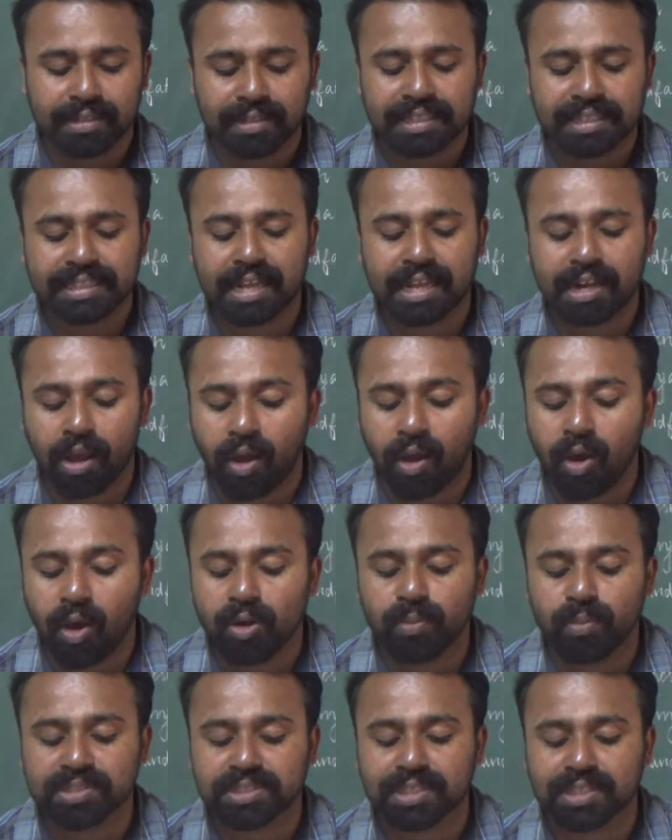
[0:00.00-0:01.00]
Then
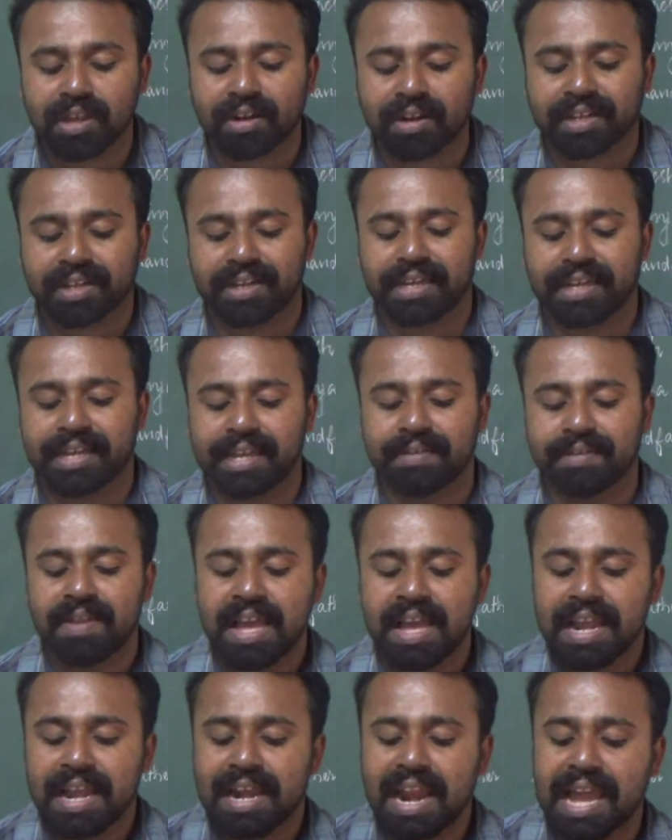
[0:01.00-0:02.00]
all was dark again.
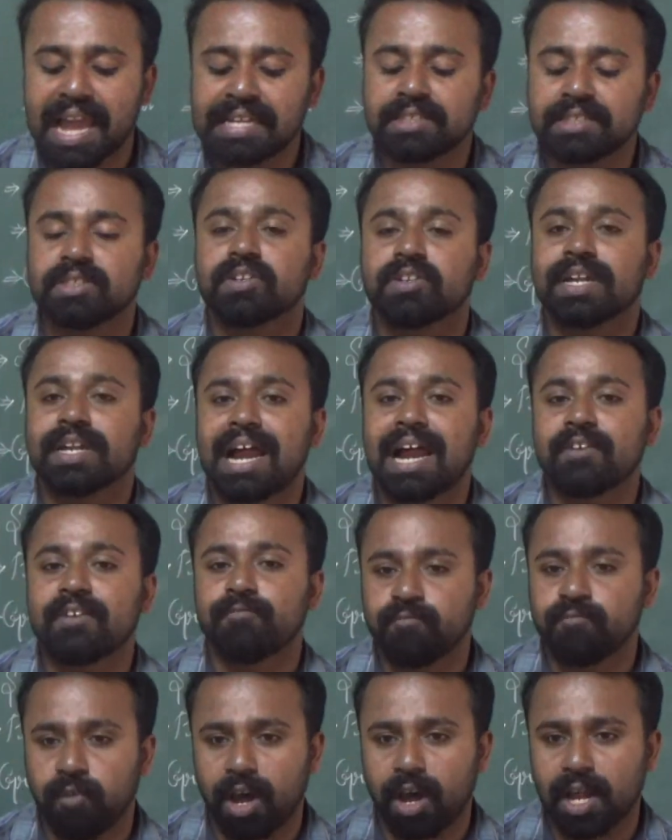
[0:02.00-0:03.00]
Light had
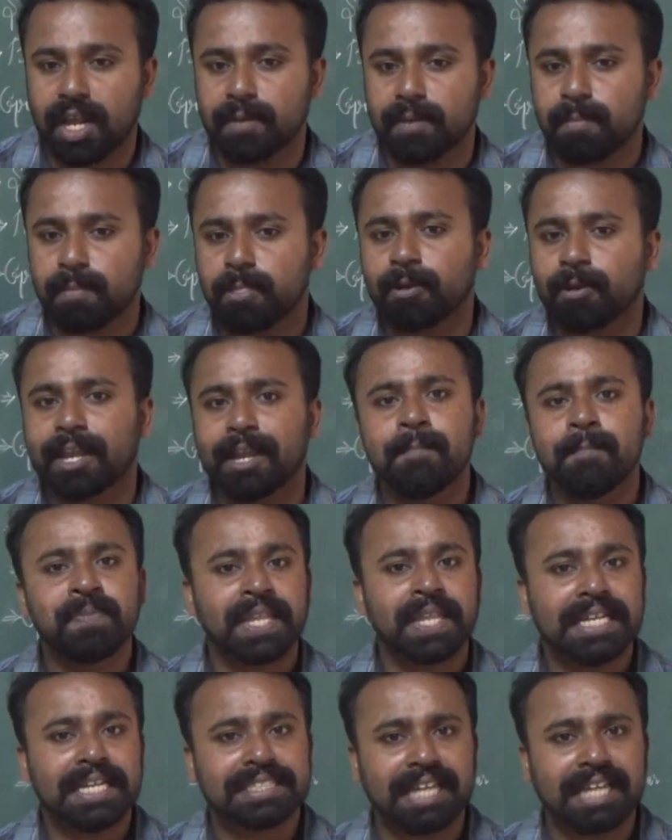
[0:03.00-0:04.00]
fallen. Okay,
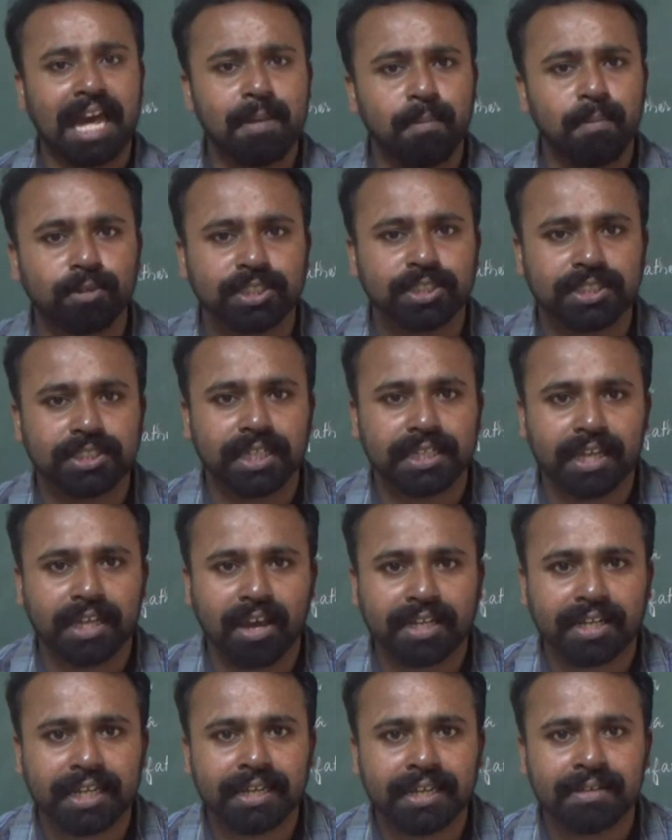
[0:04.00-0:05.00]
it's almost the
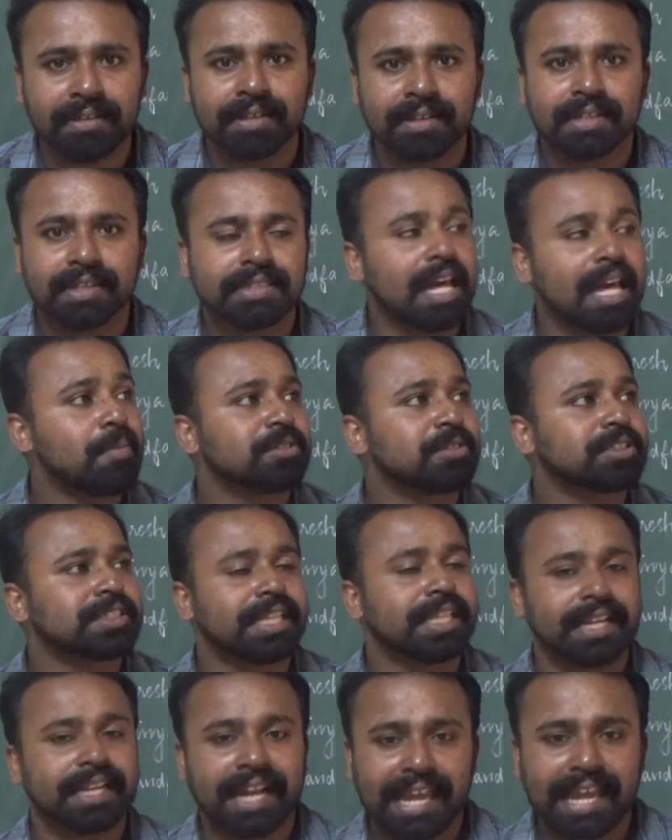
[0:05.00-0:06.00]
darkened, almost
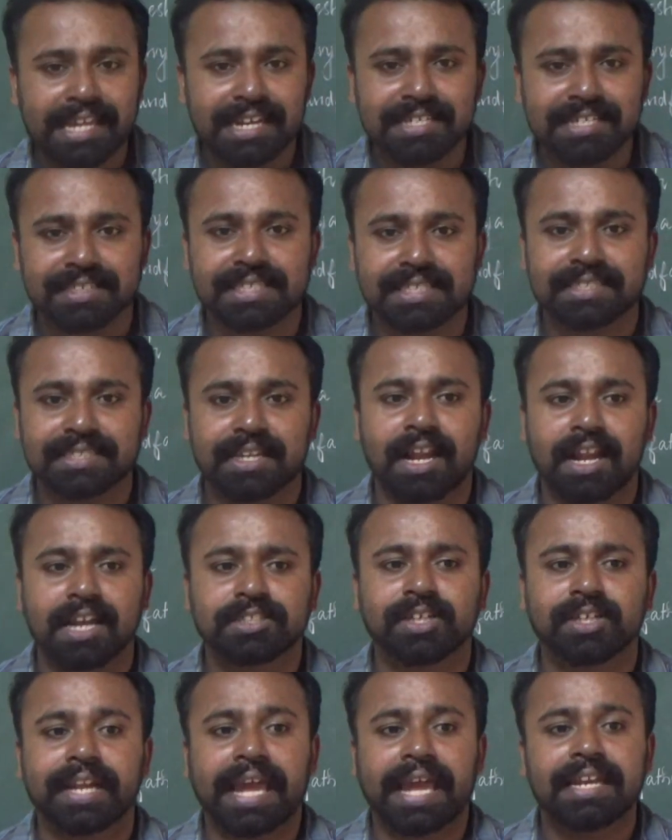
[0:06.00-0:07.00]
the rainy season.
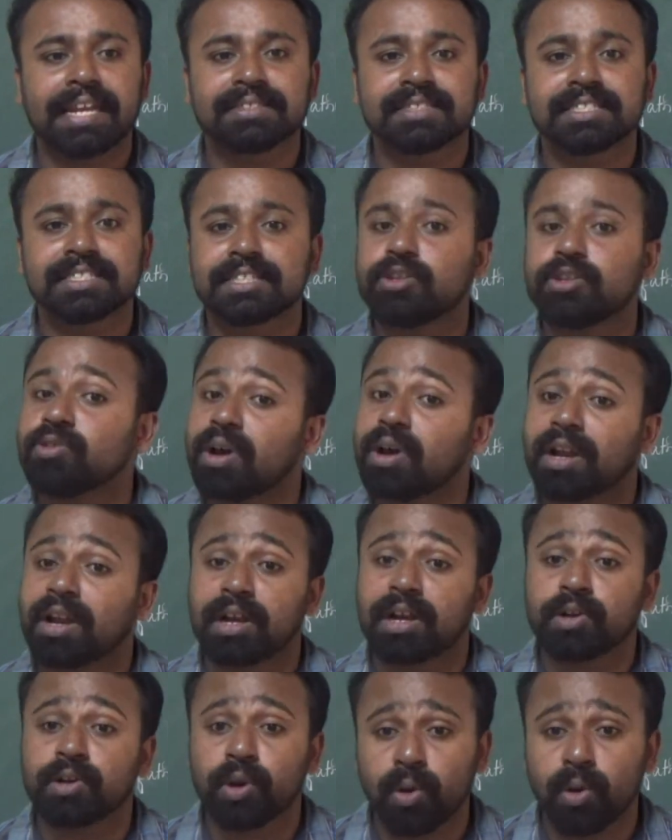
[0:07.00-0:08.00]
Also, rainy season you are
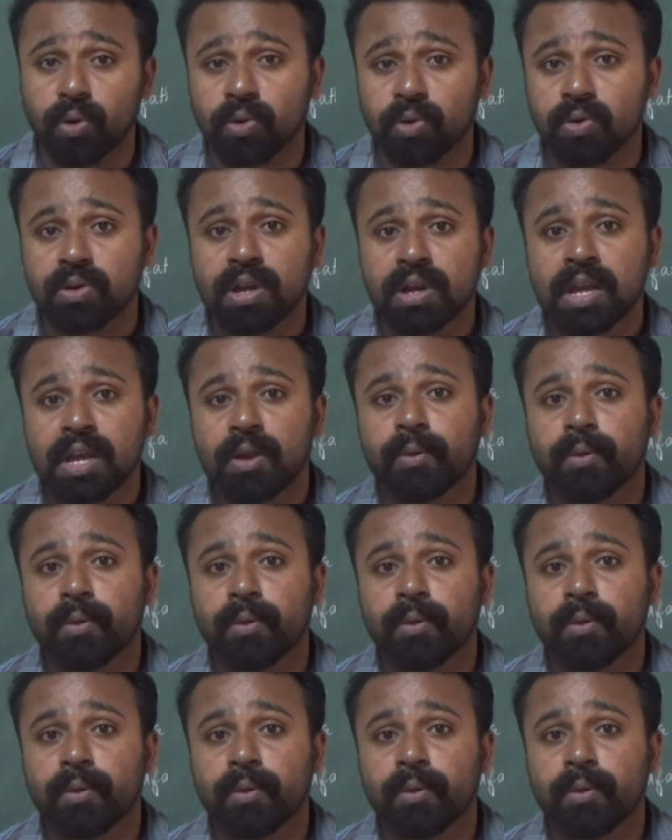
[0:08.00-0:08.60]
all know.